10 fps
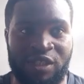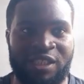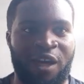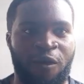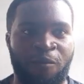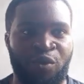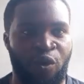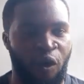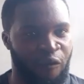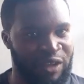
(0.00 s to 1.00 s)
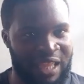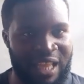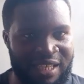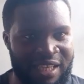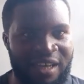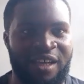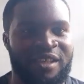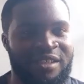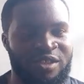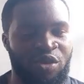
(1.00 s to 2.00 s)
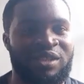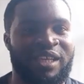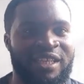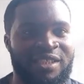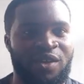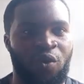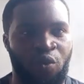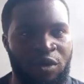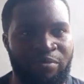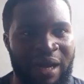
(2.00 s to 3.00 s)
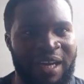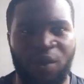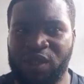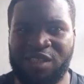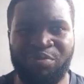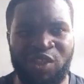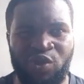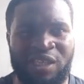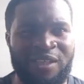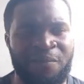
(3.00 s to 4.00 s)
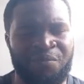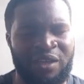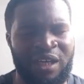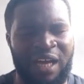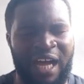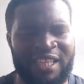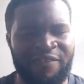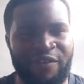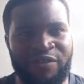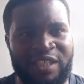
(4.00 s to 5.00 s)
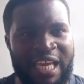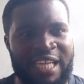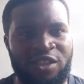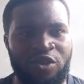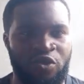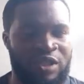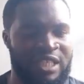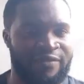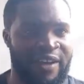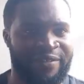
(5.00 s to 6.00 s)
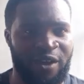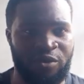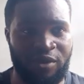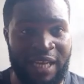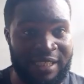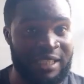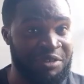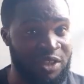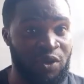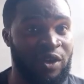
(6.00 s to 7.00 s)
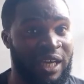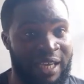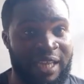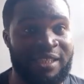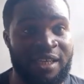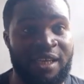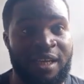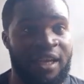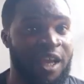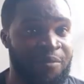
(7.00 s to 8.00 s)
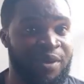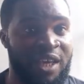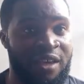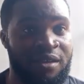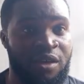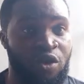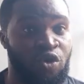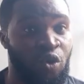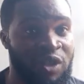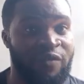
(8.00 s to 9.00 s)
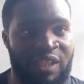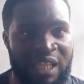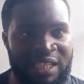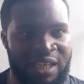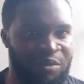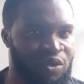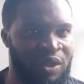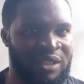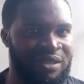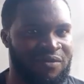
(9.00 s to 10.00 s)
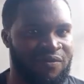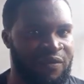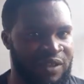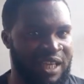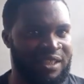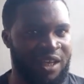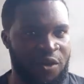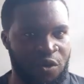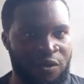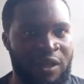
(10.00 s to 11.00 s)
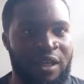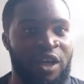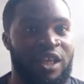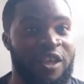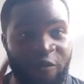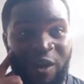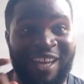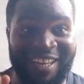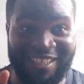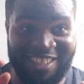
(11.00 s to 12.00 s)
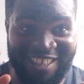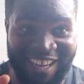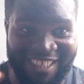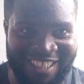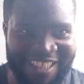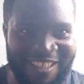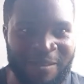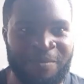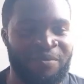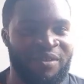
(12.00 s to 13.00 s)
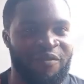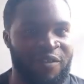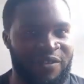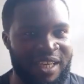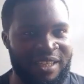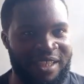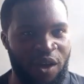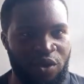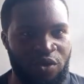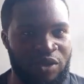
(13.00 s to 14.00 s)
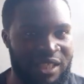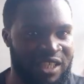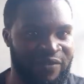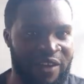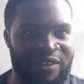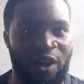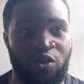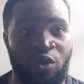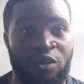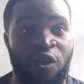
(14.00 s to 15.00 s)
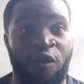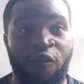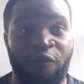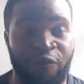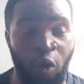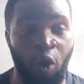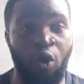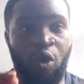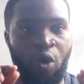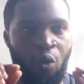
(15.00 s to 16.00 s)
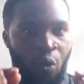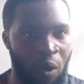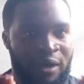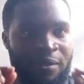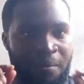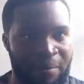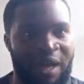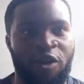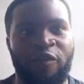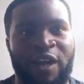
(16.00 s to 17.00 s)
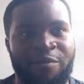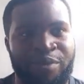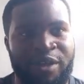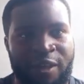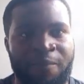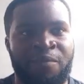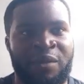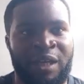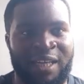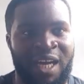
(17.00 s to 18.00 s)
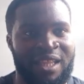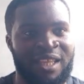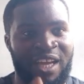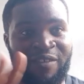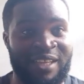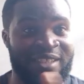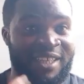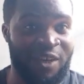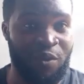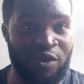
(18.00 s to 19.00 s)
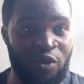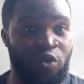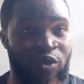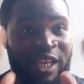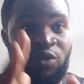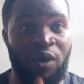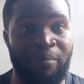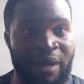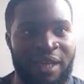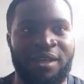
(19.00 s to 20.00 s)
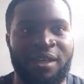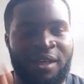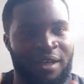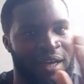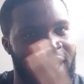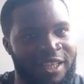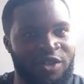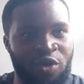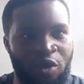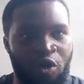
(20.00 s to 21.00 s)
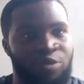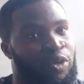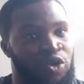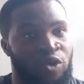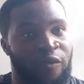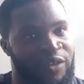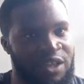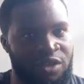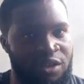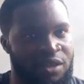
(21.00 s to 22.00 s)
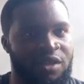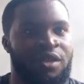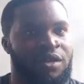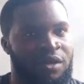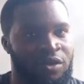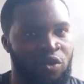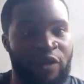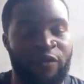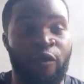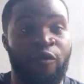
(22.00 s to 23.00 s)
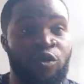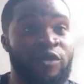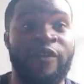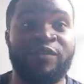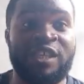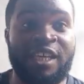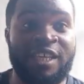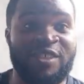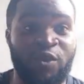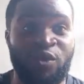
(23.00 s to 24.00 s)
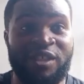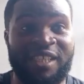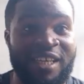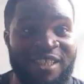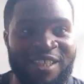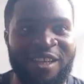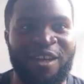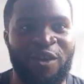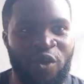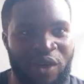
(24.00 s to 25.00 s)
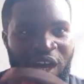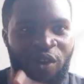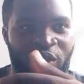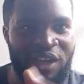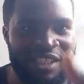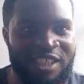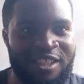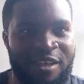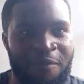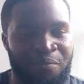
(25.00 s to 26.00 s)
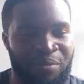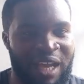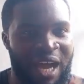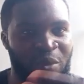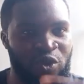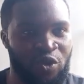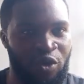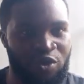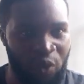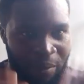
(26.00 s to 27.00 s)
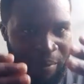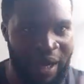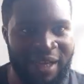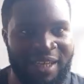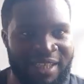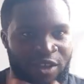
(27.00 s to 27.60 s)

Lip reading: now of fertilizer, just get 1 bag, which is between, I think, 58 to 65,000. That is the range where you can get NPK golden fertilizer, between 58,000 if you are in Nigeria, actually 58,000 to 65,000 for 1 bag of NPK. Now I think I've answered that question. So you get 1 bag, add it to your cost, but you will not finish it. So if you use 15 kg or 20 kg, you calculate it by how much you got 1 bag, and then